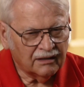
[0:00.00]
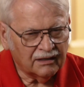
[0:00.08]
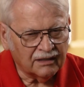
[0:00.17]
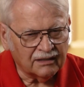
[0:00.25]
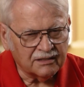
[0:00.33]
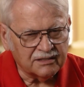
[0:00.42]

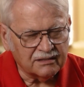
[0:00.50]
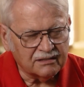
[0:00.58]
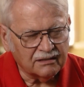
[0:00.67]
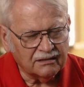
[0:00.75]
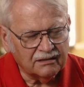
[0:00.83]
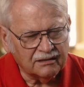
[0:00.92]
And she
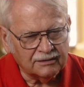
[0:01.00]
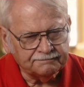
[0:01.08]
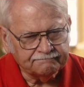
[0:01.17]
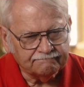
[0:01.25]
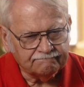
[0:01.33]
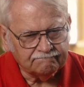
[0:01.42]
said, uh,
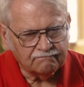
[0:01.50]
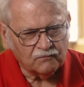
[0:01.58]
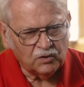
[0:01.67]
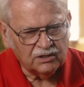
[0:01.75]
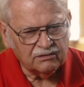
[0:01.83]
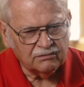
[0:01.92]

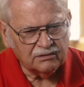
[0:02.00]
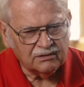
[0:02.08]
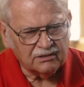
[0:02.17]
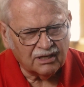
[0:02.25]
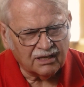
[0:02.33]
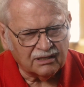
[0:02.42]
You
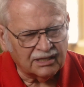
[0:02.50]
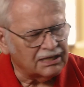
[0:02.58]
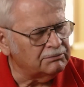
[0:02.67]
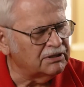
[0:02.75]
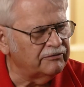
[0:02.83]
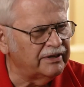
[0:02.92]
talk a lot
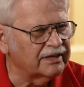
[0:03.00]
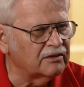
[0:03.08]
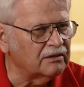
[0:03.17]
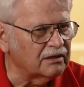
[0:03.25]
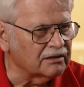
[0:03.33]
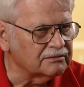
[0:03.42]
about Viet
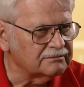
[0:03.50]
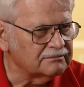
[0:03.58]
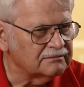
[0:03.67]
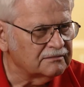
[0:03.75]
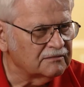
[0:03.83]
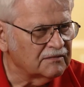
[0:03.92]
Cong.
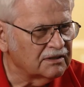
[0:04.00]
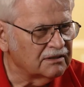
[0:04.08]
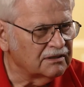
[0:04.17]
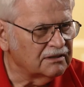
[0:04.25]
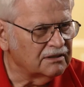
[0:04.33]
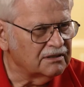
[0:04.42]

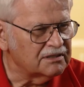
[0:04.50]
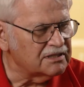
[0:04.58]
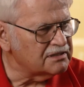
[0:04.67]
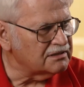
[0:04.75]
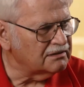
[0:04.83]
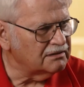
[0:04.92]
She
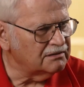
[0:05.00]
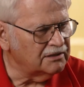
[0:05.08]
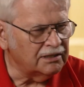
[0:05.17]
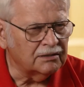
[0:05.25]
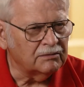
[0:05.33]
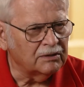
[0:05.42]
said, Do
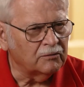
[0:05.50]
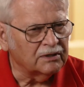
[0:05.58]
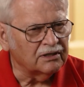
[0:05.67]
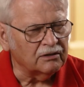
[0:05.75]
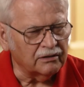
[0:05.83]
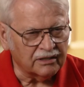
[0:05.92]
you know what
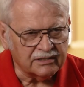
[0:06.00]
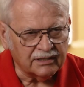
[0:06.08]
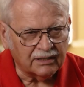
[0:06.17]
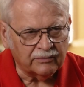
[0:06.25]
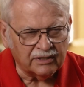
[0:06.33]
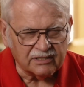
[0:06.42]
one looks
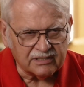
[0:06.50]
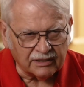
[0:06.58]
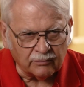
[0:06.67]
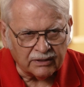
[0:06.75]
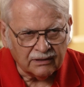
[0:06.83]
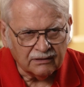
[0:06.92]
like when you see
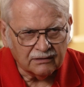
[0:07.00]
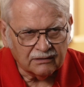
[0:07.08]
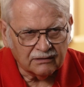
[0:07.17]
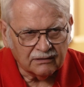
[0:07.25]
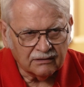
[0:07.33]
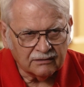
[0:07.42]
one?
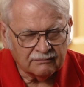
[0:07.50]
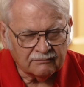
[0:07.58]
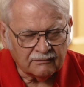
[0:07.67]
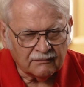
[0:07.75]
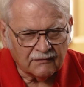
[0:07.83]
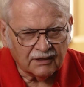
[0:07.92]

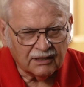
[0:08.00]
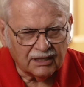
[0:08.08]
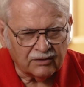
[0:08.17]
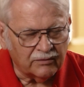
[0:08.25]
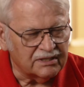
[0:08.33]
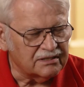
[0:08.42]

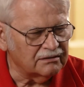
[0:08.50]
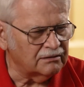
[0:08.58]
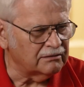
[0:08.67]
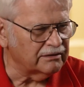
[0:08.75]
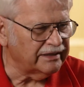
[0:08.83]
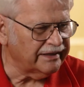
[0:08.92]
And we said,
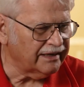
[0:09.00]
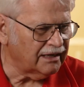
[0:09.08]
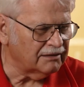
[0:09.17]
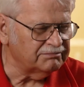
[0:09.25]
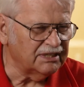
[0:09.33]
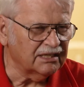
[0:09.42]
Oh,
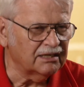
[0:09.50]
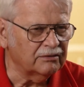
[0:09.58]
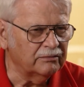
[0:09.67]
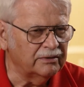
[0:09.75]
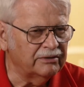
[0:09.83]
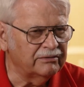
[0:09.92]
yeah, yeah,
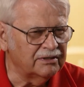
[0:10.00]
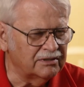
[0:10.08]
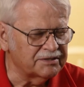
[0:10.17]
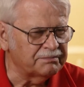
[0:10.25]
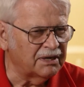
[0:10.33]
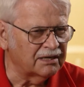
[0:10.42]
we would
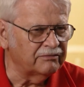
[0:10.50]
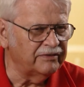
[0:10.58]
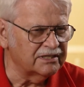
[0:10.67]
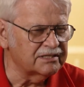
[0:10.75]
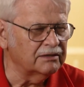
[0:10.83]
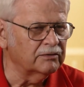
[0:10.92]
spot
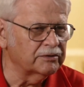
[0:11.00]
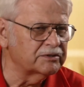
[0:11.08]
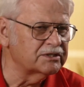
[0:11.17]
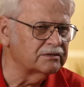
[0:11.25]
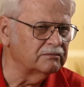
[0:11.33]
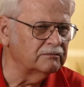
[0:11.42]
VC
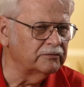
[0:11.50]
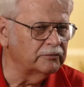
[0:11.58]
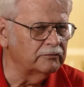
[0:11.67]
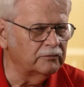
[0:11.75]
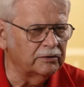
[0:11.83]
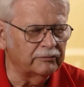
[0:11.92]
ones
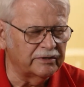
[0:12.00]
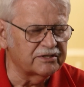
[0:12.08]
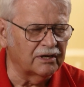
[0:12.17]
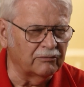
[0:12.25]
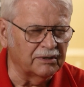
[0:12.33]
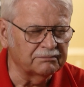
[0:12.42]
when we
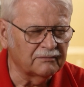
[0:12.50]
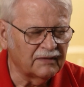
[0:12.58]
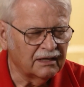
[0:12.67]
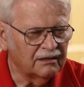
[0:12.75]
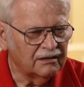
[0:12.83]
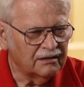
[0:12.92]
saw one.
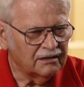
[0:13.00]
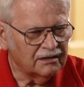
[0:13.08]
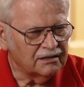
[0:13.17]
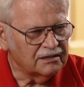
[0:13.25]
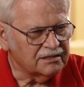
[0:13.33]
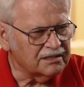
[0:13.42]

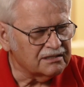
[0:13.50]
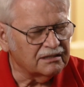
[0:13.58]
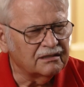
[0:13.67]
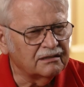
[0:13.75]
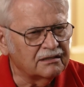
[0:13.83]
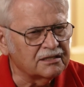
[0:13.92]
She
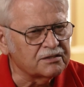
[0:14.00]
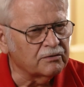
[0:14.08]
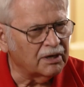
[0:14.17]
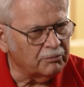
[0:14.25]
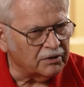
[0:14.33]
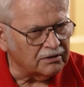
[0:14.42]
said,
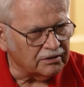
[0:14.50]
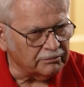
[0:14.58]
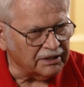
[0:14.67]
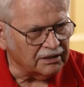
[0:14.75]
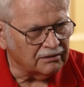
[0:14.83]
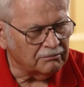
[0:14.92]
Describe one to
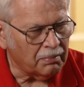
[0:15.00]
me.